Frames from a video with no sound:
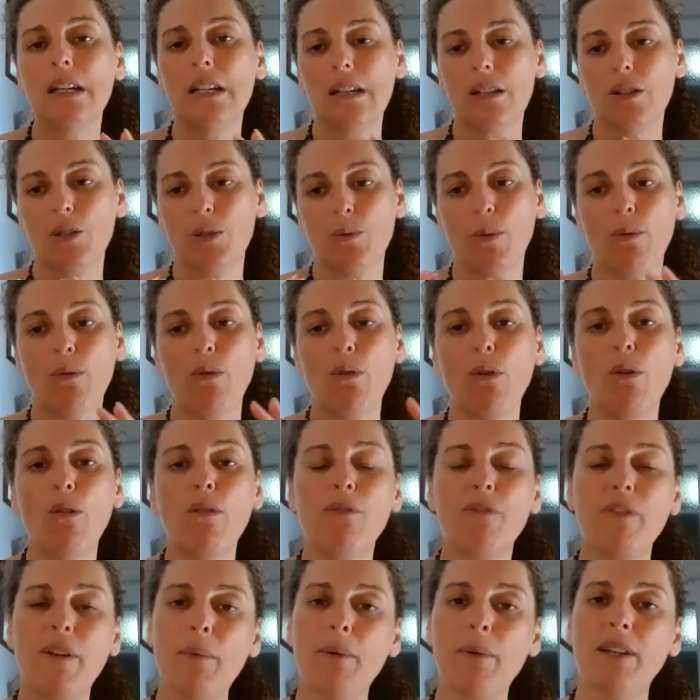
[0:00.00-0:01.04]
Because we're
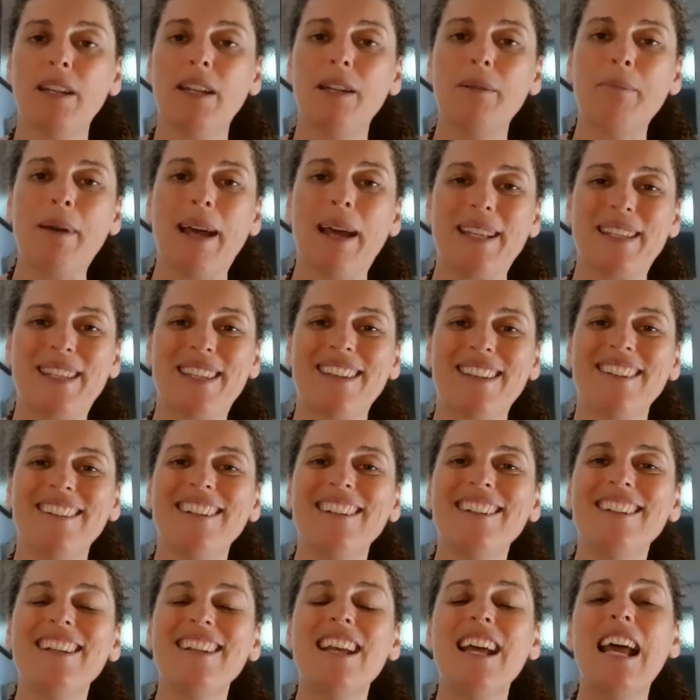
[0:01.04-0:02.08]
all feminine,
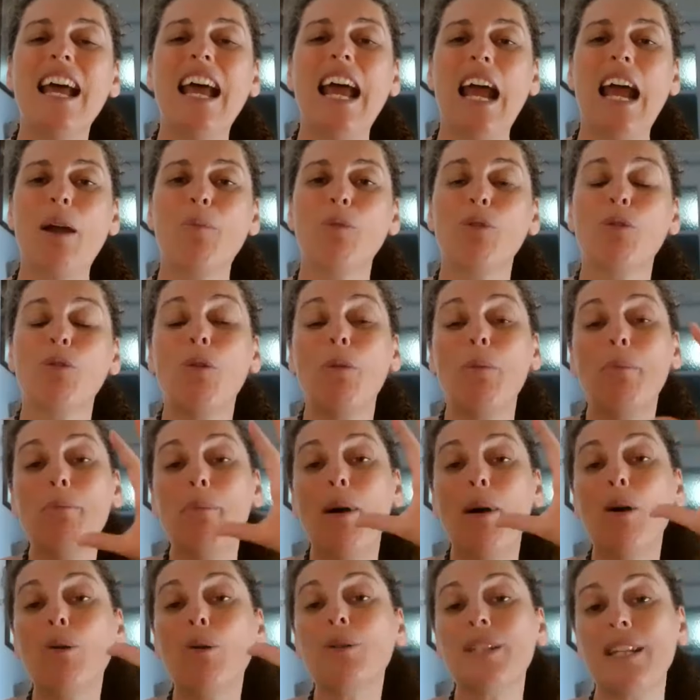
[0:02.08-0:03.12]
masculine, and we're all
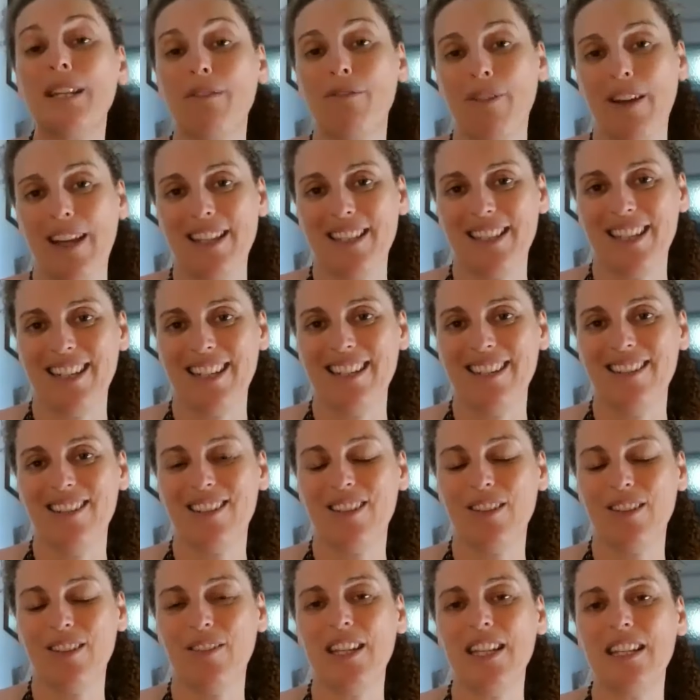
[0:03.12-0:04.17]
multifaceted.
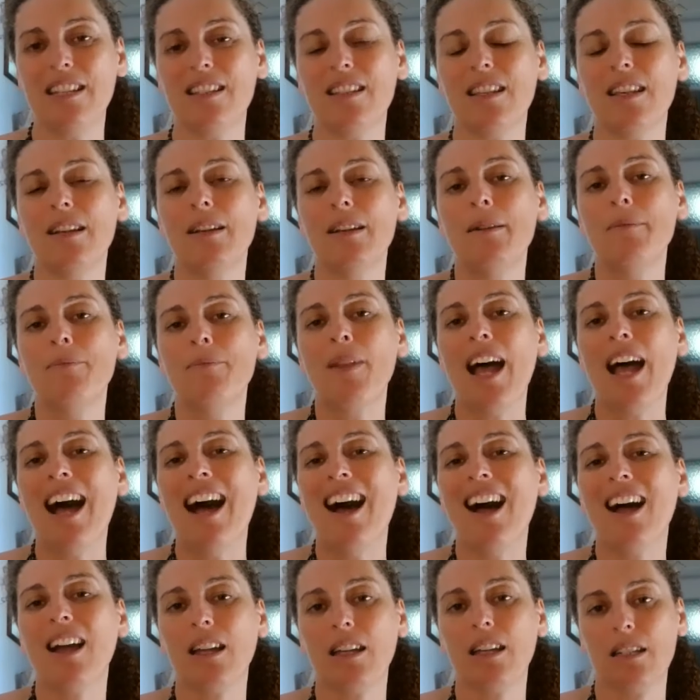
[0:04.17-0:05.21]
So, these
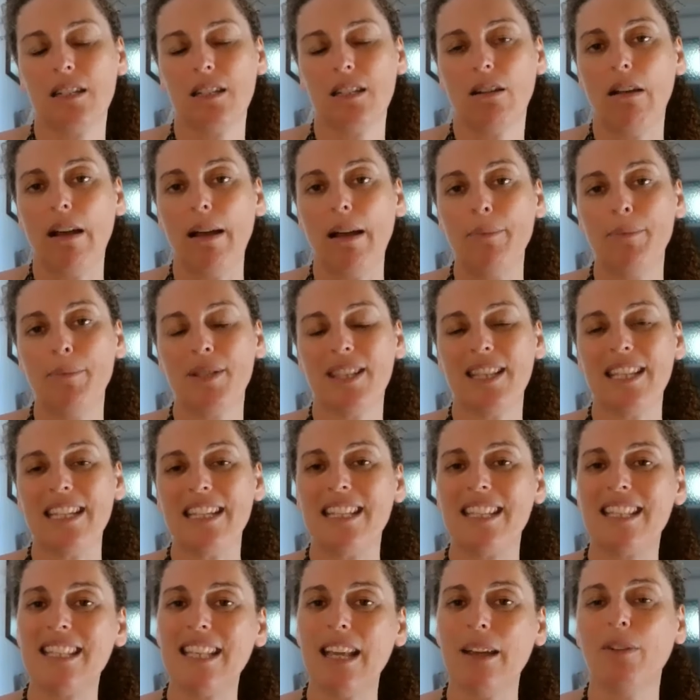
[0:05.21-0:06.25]
archetypes,
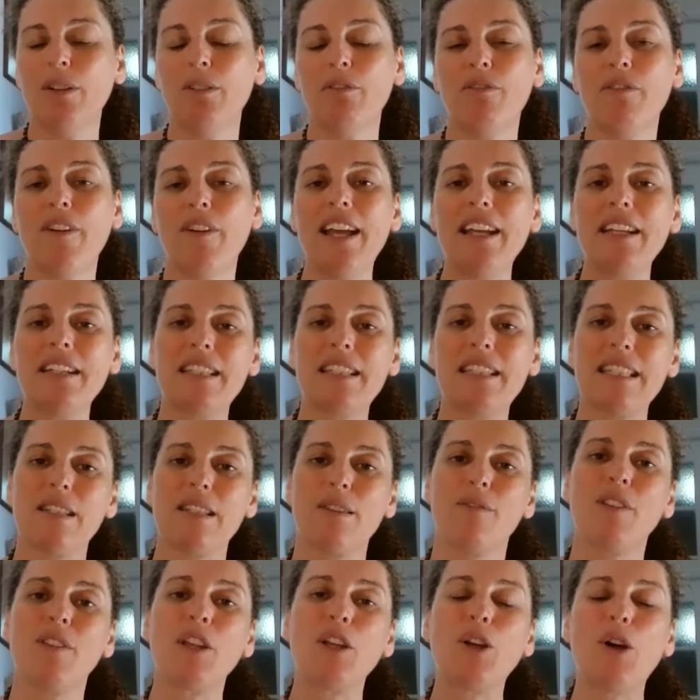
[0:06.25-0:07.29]
these seven faces
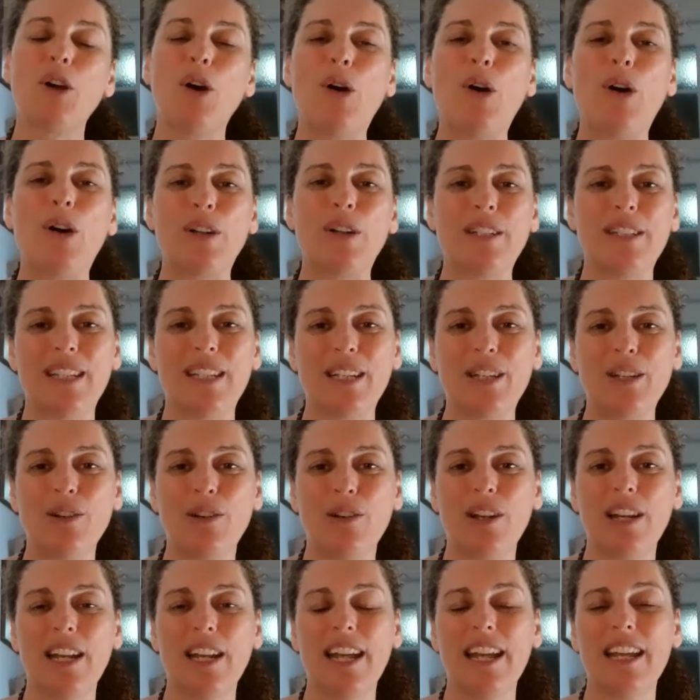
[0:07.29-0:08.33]
of the god and the
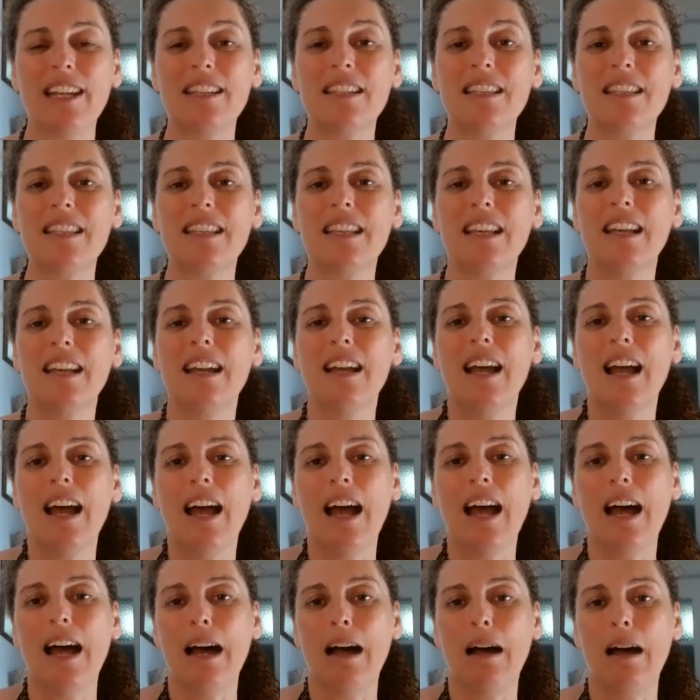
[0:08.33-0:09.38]
goddess,
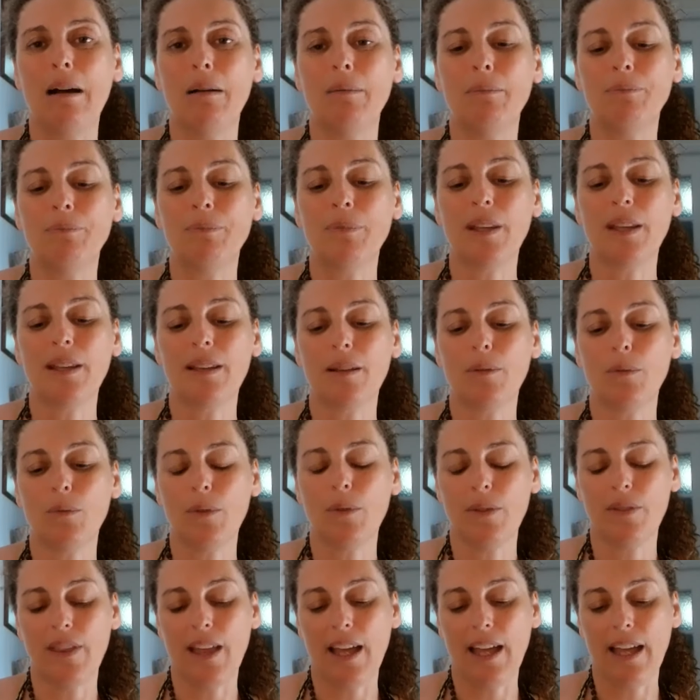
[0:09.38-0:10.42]
um,
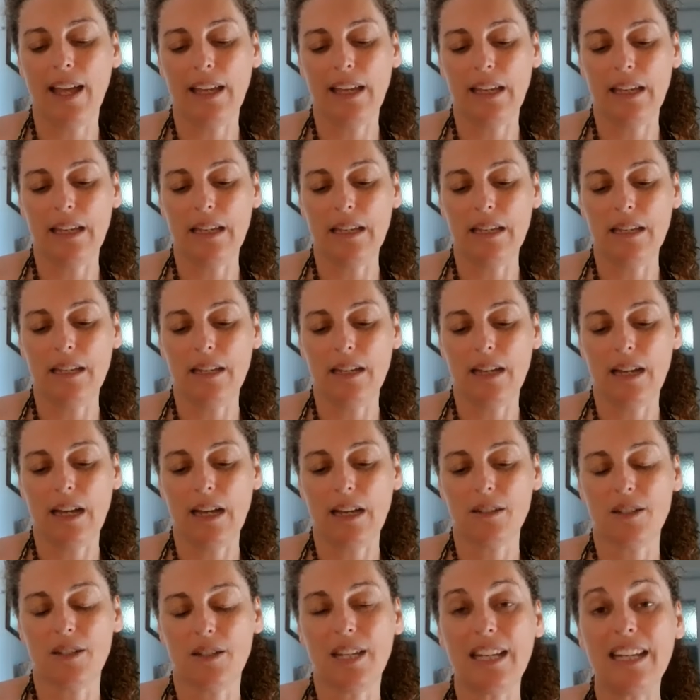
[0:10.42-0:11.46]
they
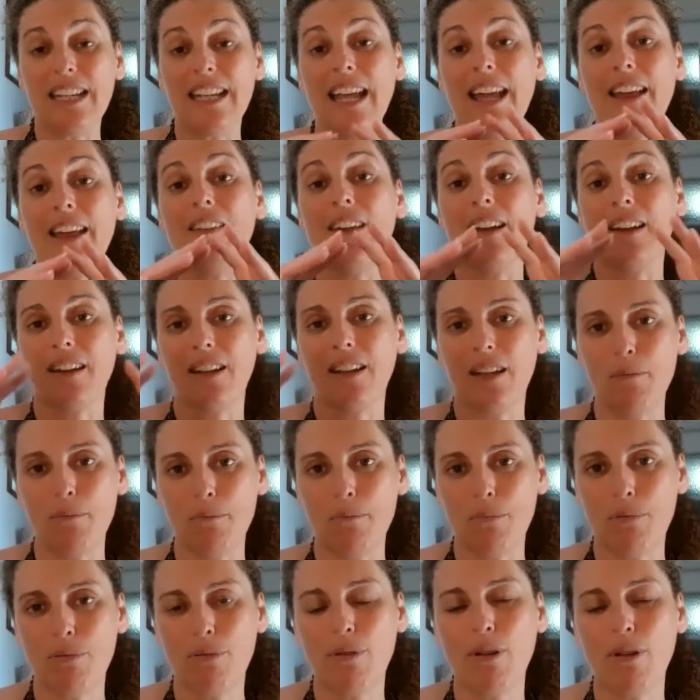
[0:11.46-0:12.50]
uh, together
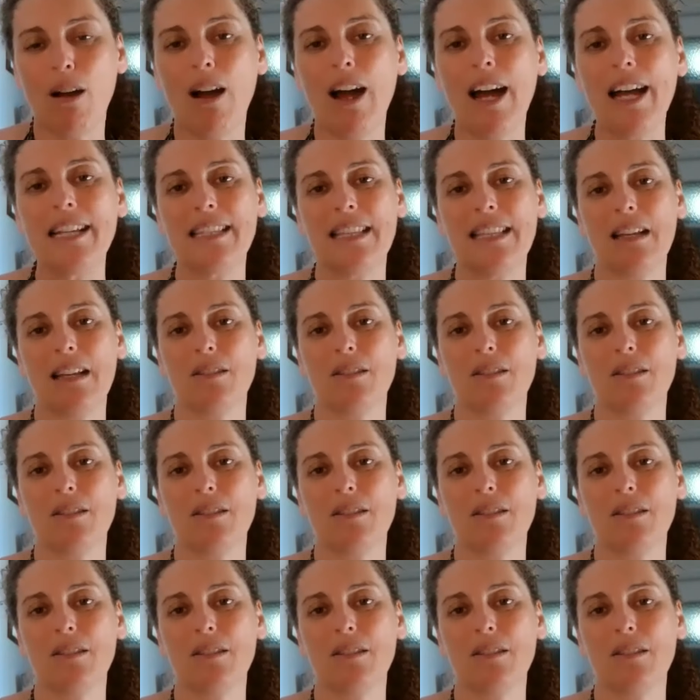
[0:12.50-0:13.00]
comprise